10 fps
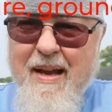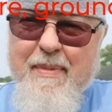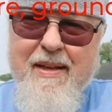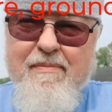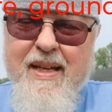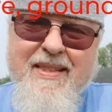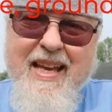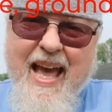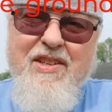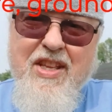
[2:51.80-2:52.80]
I mean, it's a
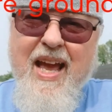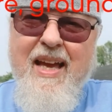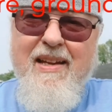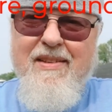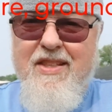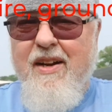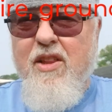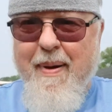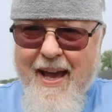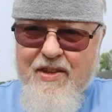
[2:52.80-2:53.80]
gas tank, it's under
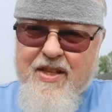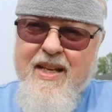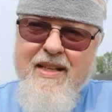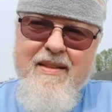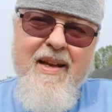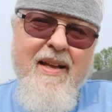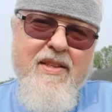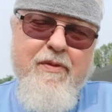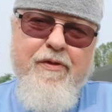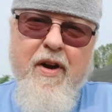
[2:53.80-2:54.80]
the back seat,
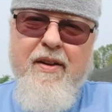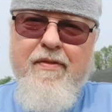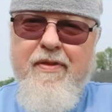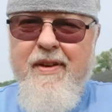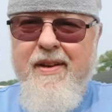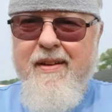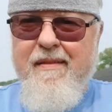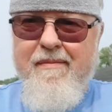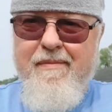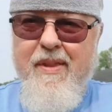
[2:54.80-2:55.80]
it's in front of
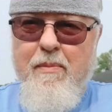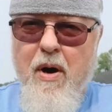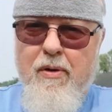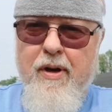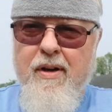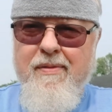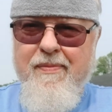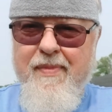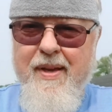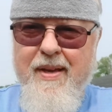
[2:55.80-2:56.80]
the motor,
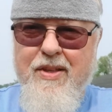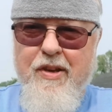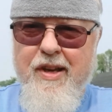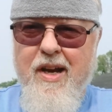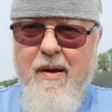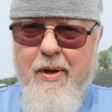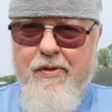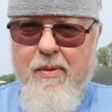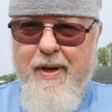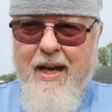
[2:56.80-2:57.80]
so you know how
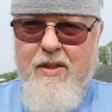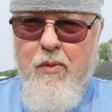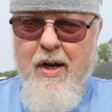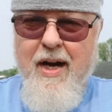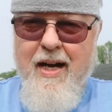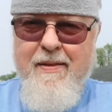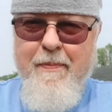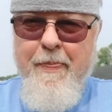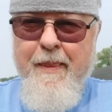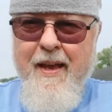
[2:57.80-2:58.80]
much room we got to work on.
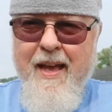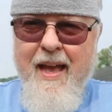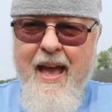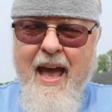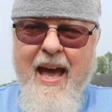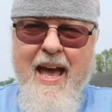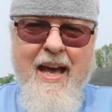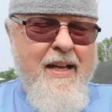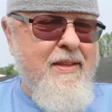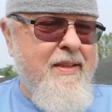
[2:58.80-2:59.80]

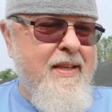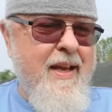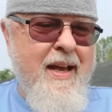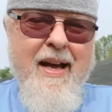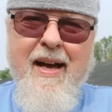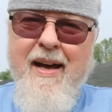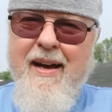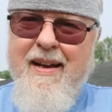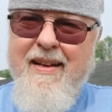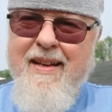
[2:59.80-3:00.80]
And
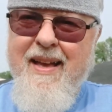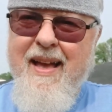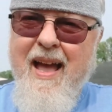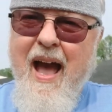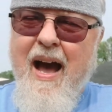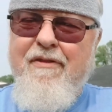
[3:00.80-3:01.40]
I